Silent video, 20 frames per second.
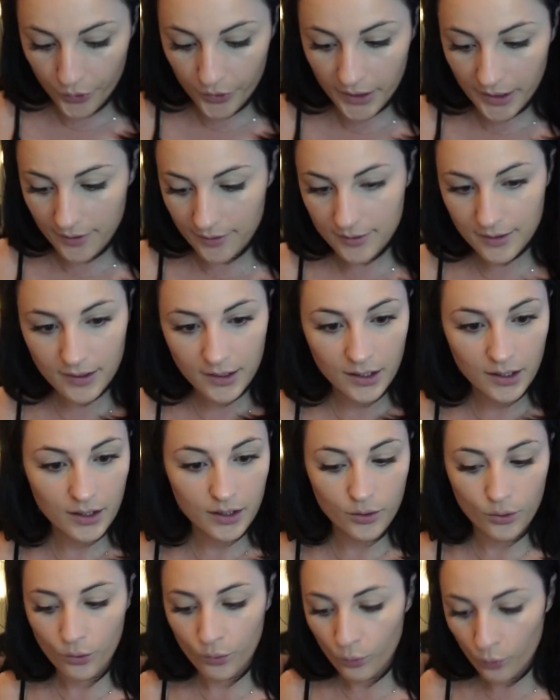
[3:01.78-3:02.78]
creasing
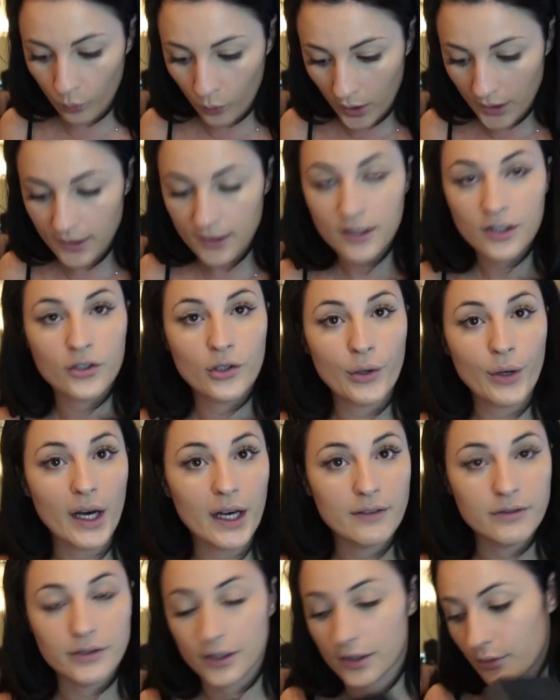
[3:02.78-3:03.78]

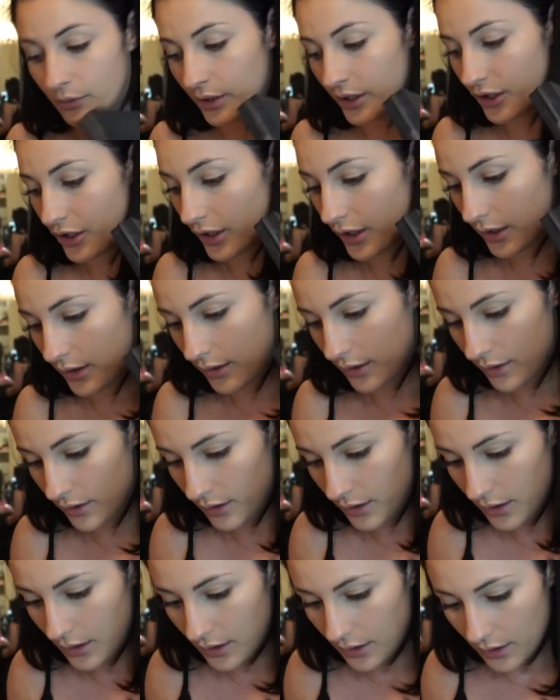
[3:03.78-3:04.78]
whatsoever, which is
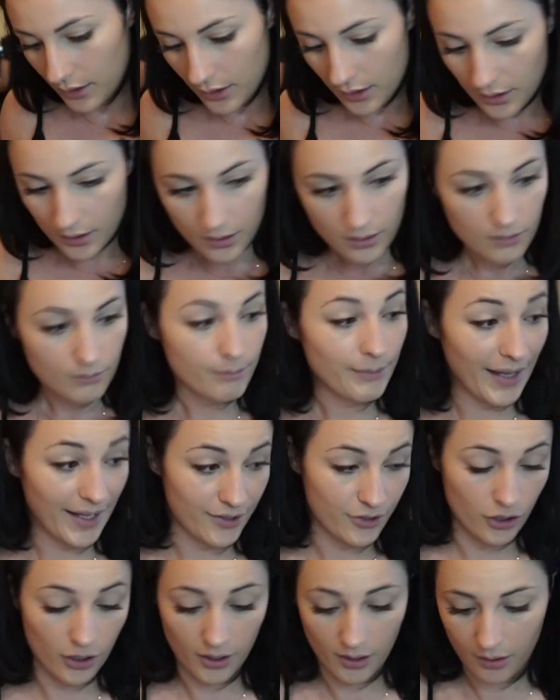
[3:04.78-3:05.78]

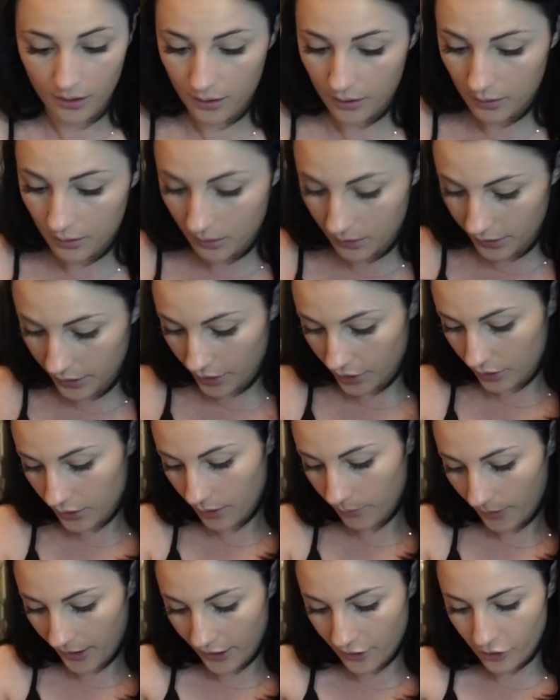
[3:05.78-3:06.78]
magic. Literally
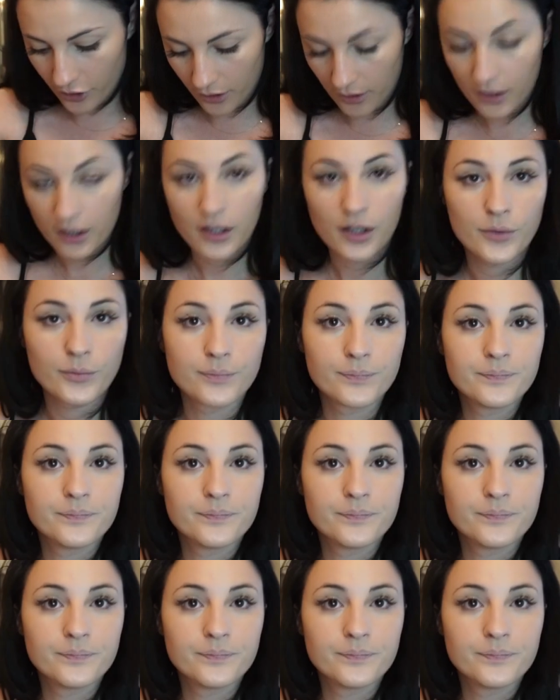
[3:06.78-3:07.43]
magic.